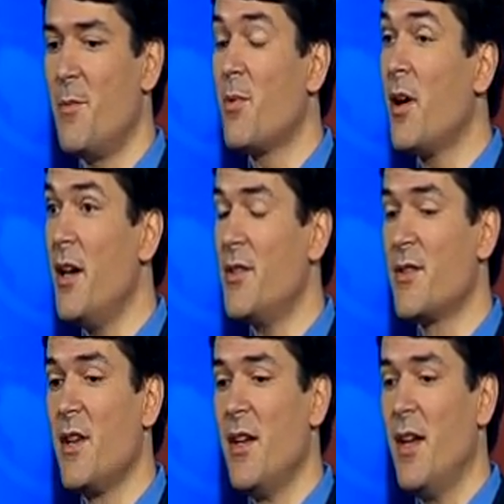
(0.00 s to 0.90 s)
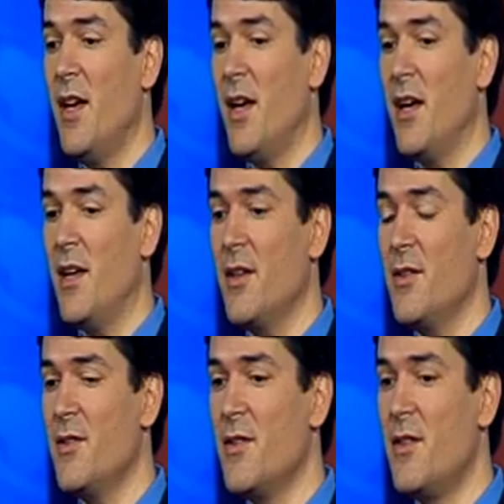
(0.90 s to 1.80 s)
price.
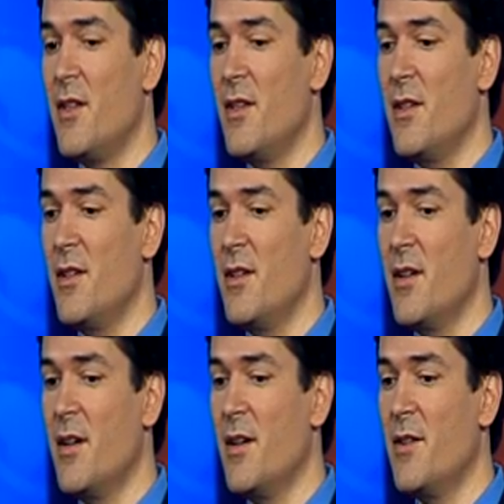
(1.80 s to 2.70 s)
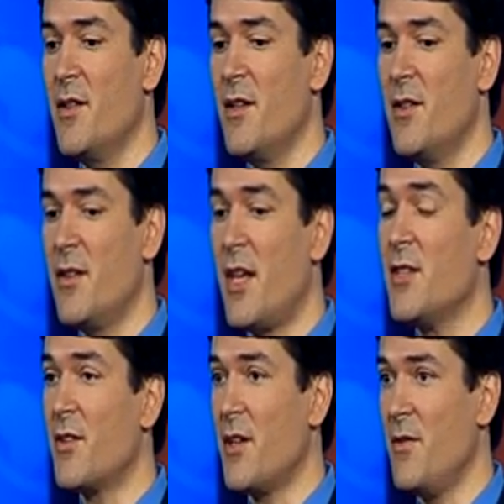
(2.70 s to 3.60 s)
And in the case
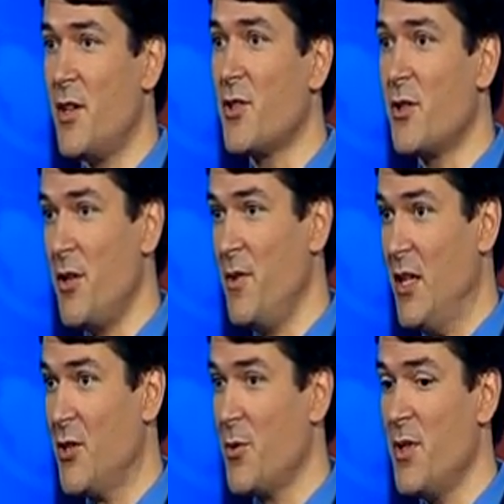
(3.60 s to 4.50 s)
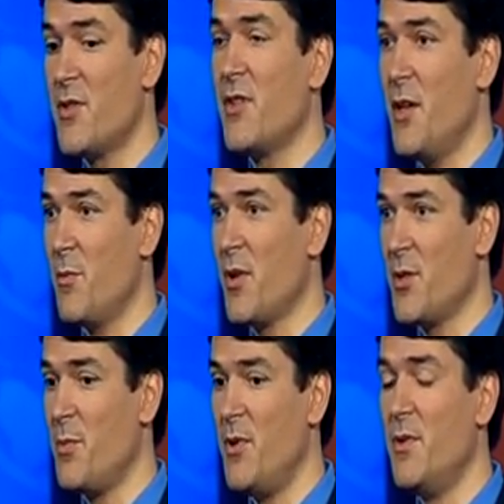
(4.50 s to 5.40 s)
of the conventional, you have interest and
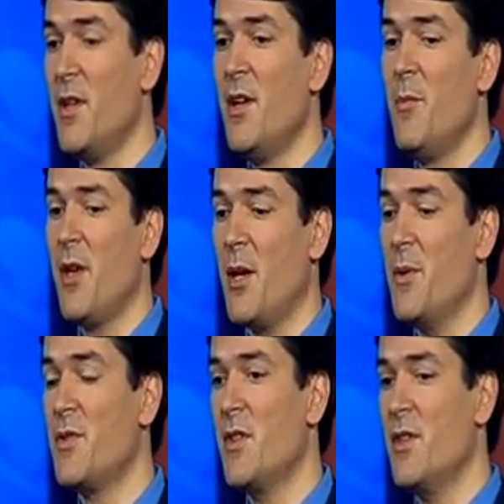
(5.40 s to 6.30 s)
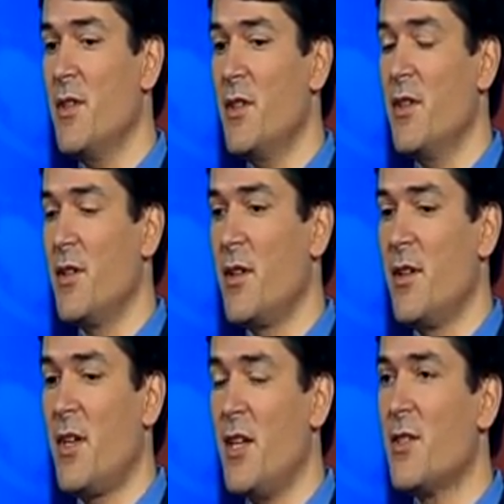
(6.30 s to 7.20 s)
principal payments. In the
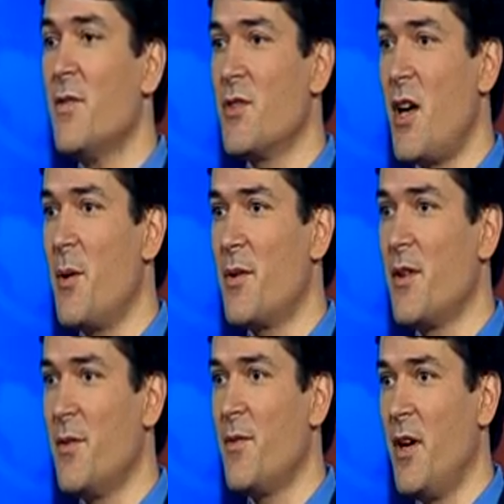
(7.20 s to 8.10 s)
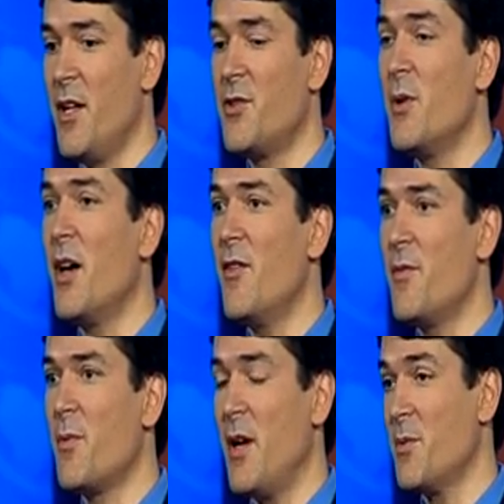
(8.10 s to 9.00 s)
case of Islamic finance, you have
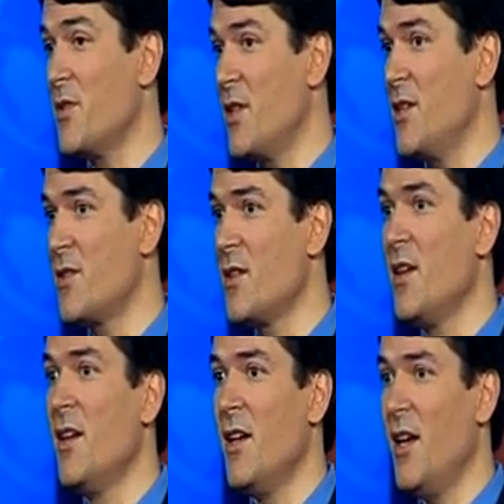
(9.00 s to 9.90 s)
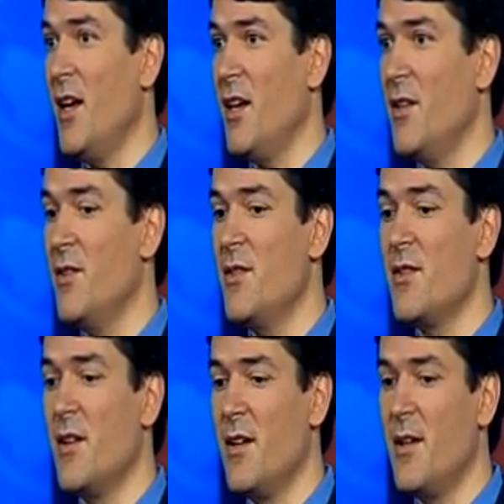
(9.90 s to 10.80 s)
perhaps lease and
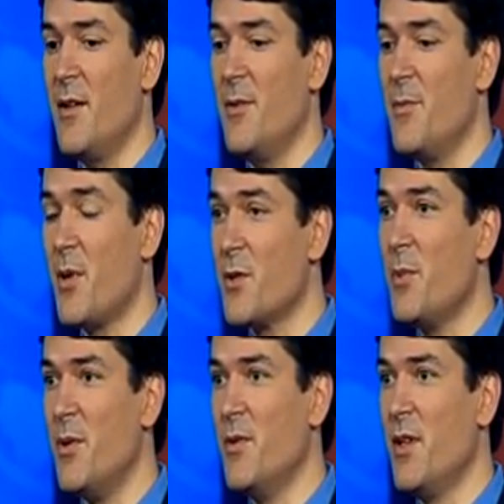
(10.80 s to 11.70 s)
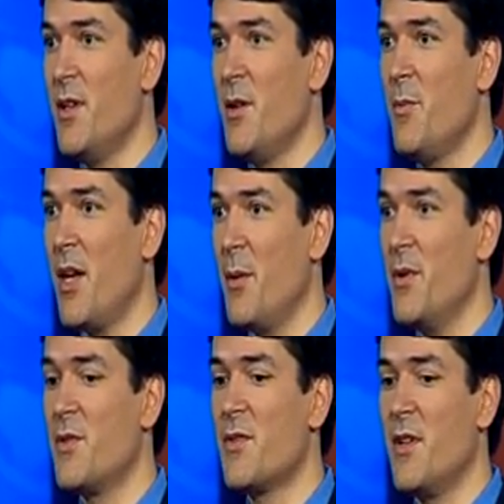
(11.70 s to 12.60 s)
principal
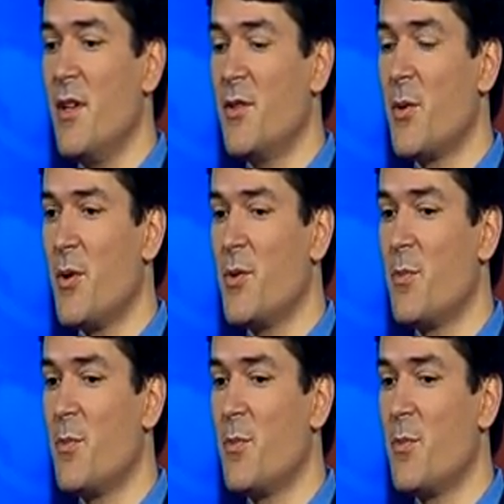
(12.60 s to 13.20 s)
payments towards